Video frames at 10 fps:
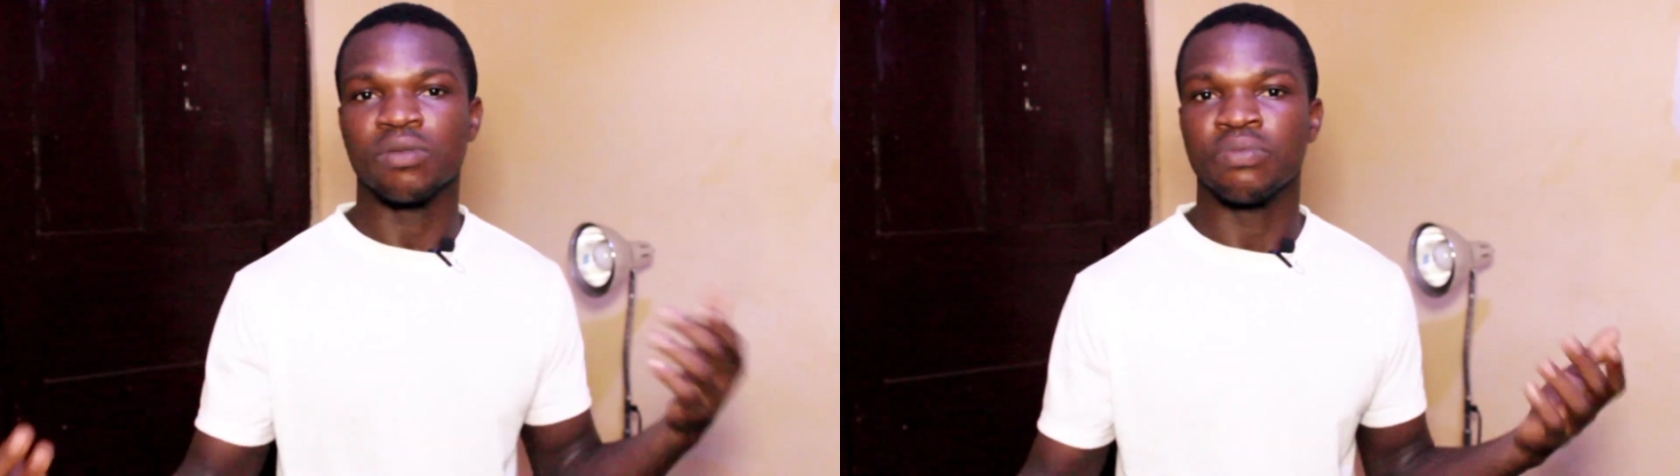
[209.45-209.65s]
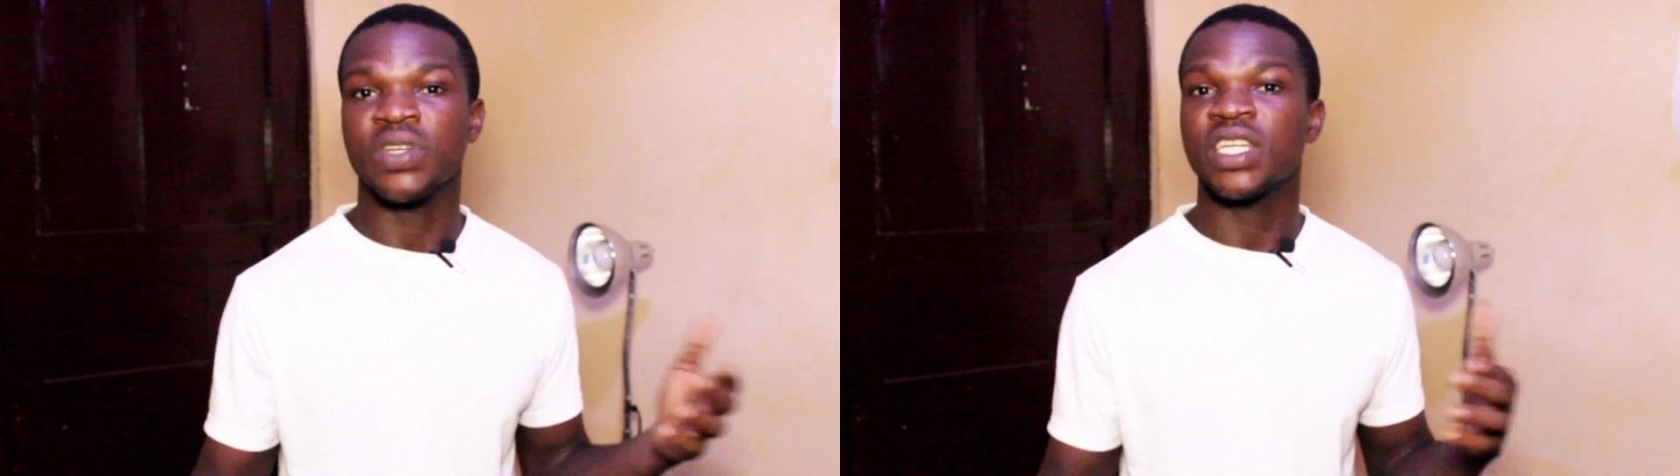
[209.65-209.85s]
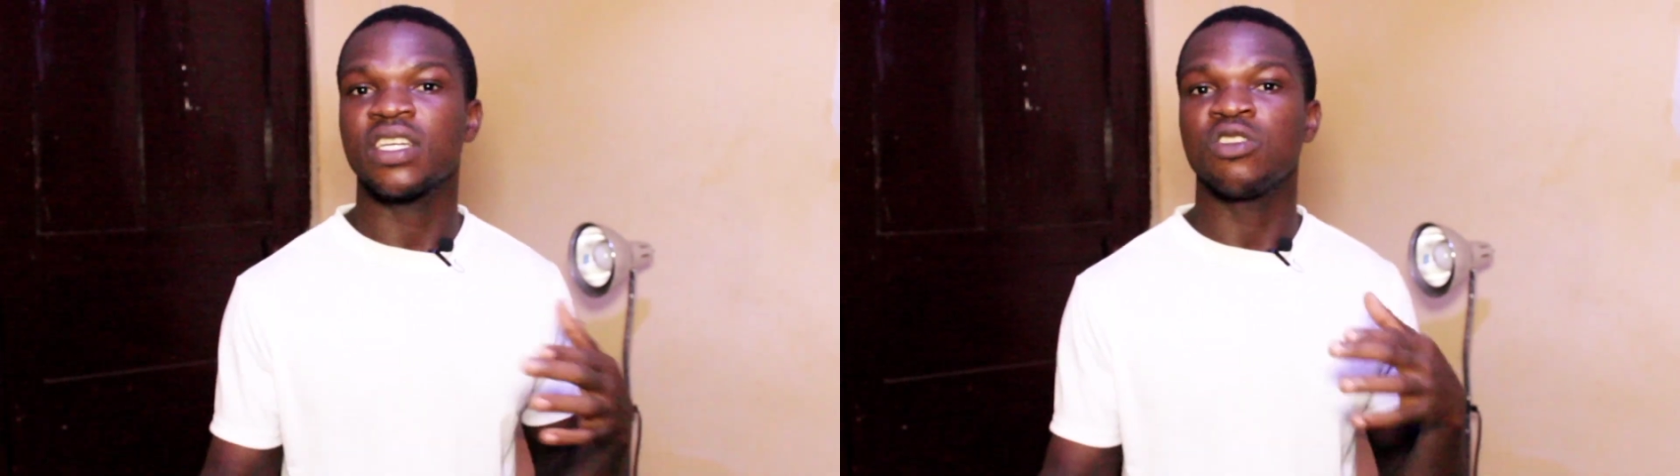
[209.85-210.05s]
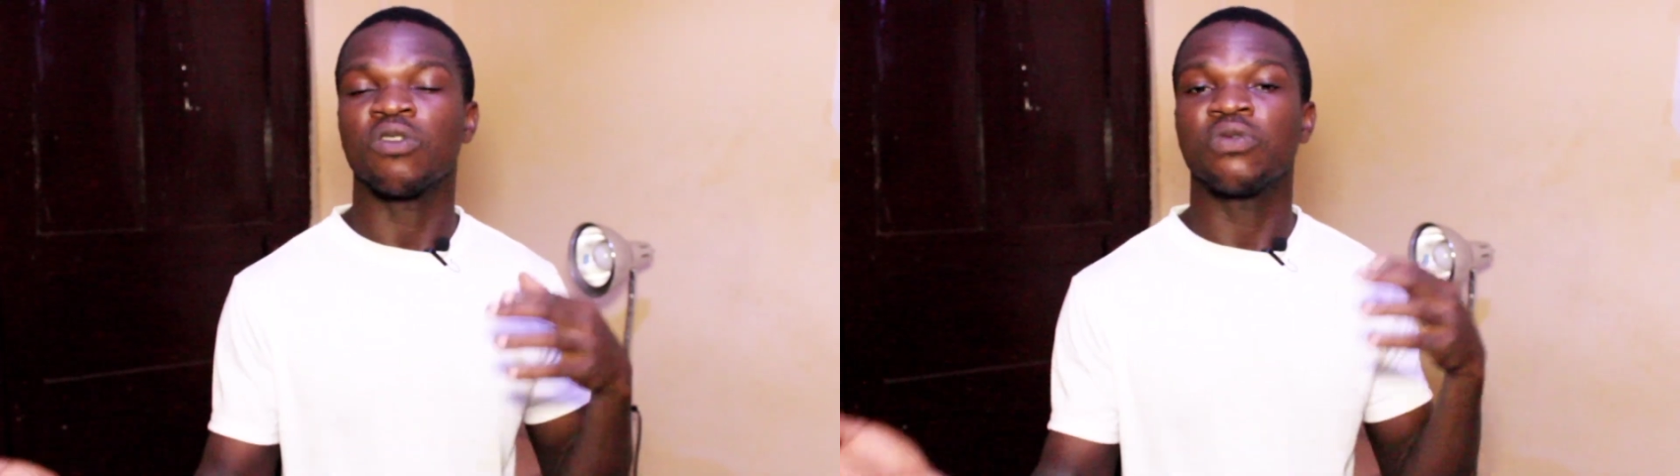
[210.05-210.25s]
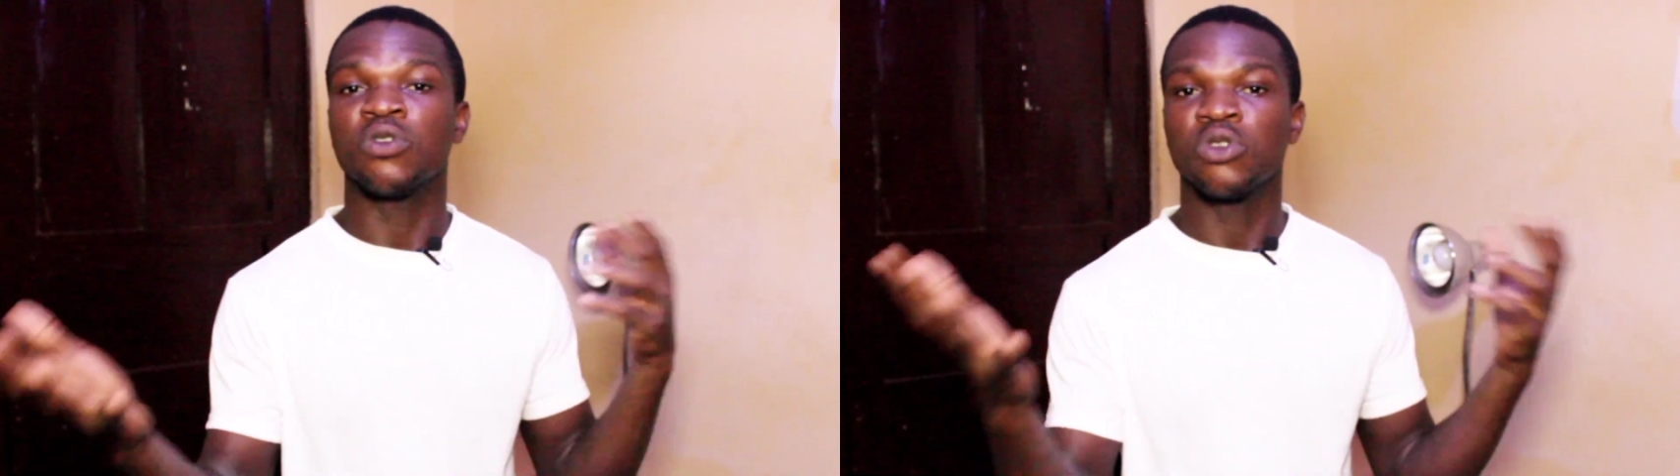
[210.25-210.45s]
bringing your
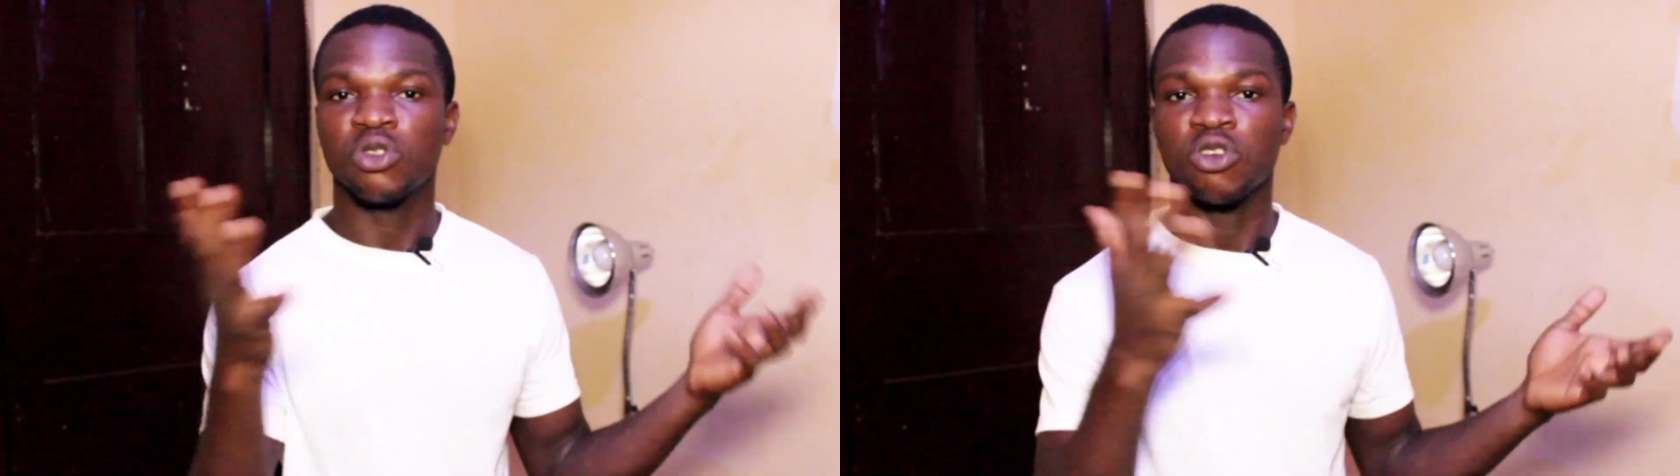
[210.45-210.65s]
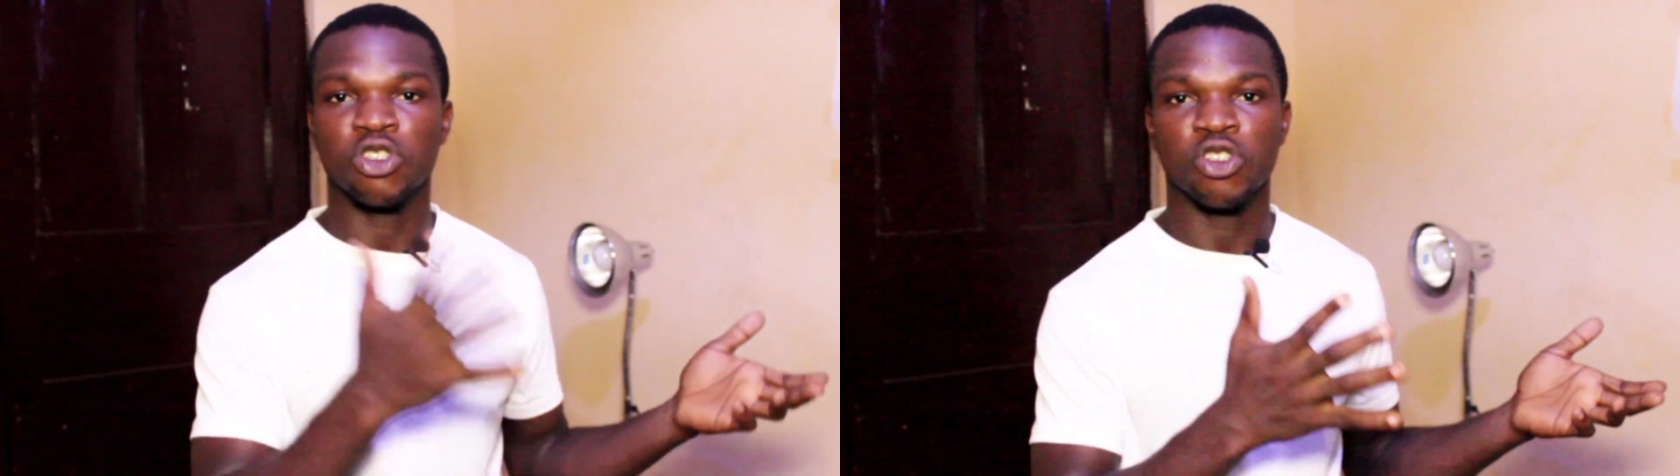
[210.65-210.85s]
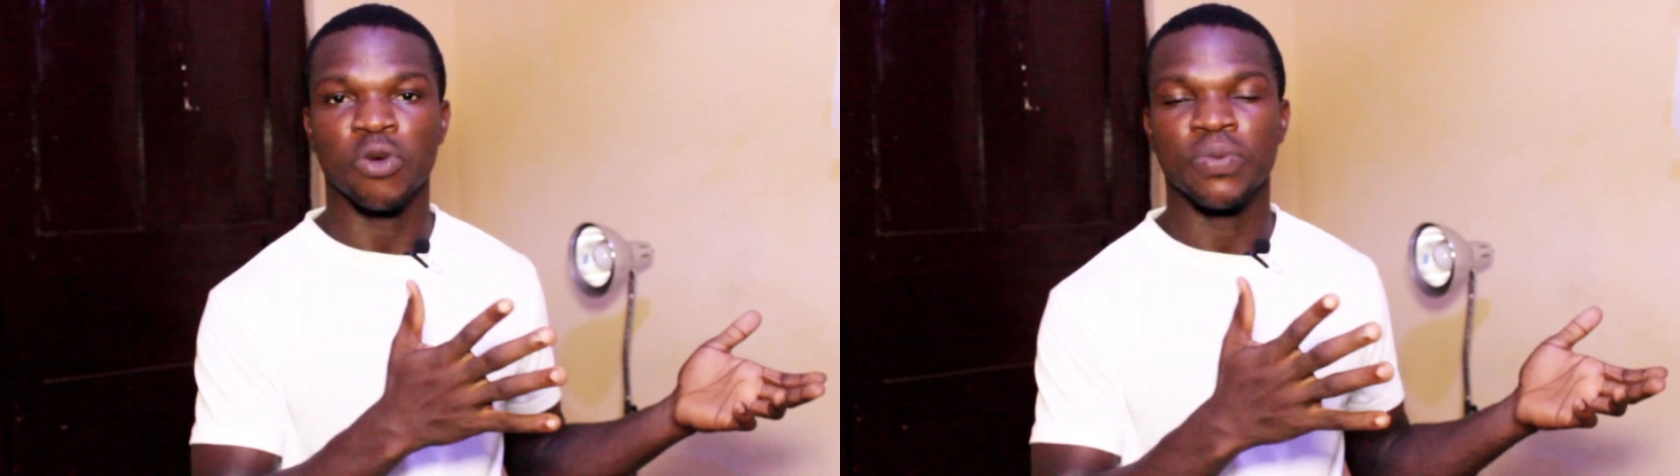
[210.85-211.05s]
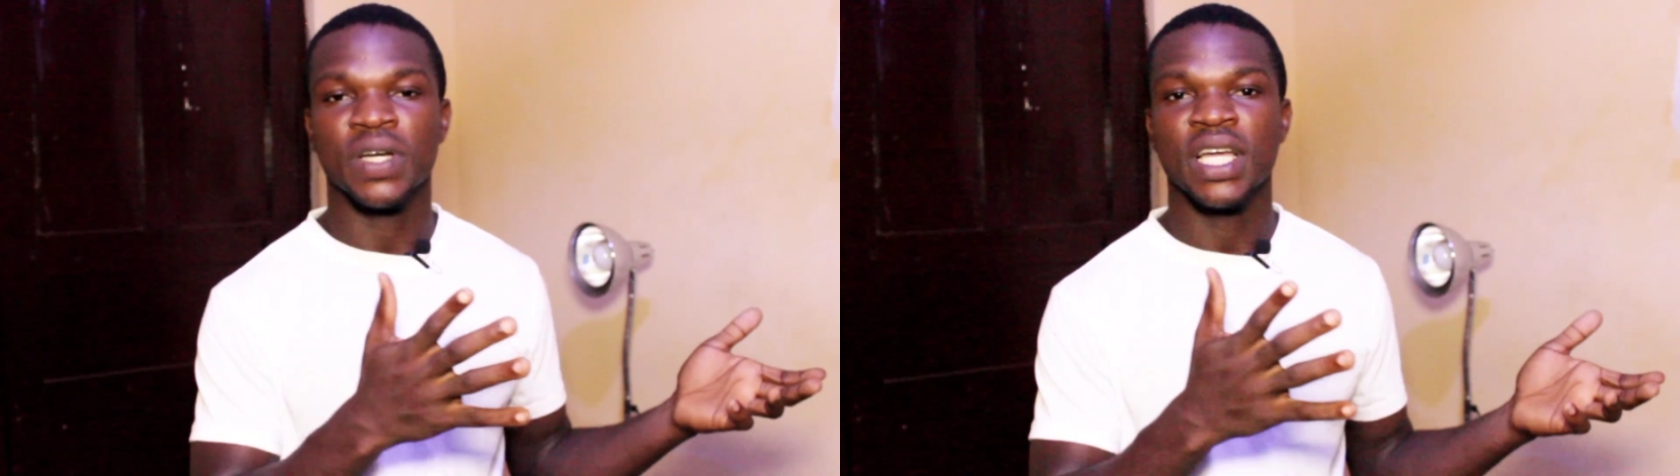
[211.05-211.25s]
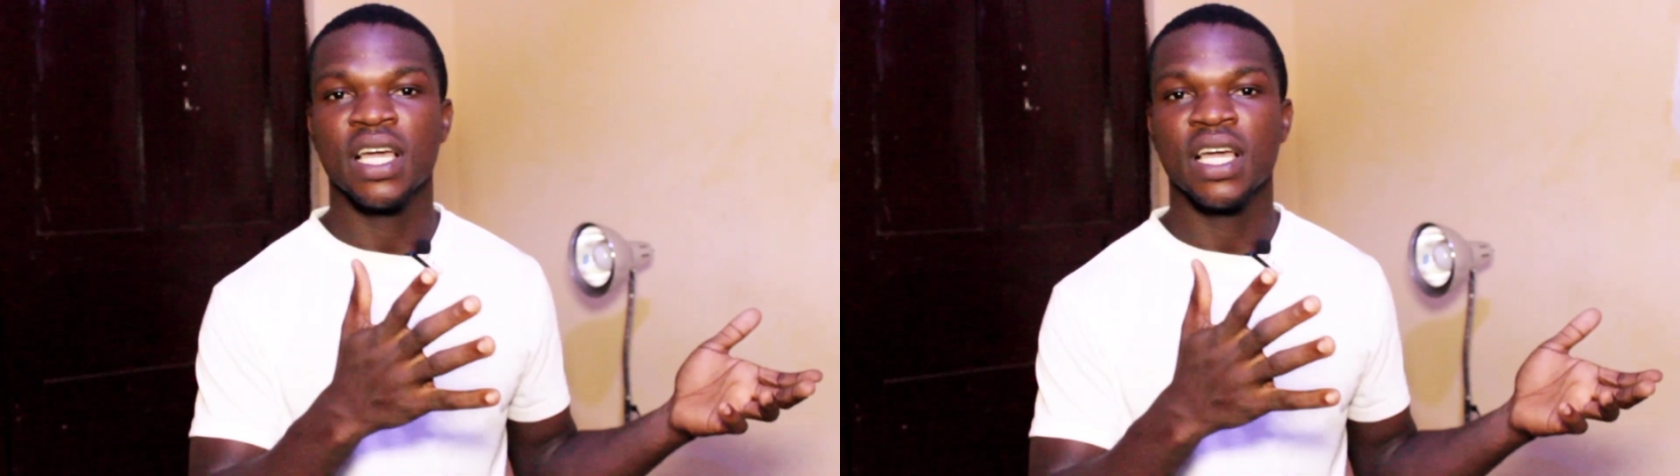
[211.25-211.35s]
phones to your shop.